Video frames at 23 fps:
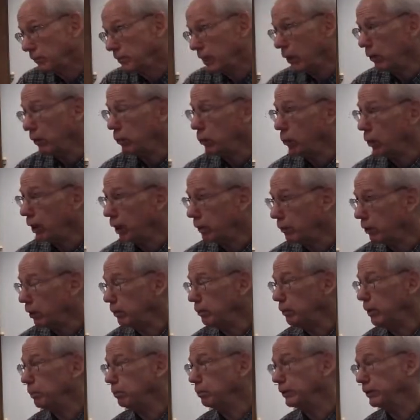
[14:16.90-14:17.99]
Now, in what I'm going
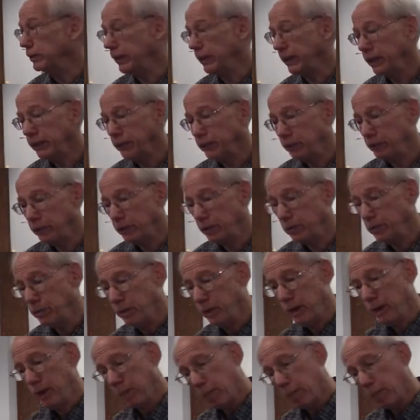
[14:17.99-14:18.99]
to be presenting to you,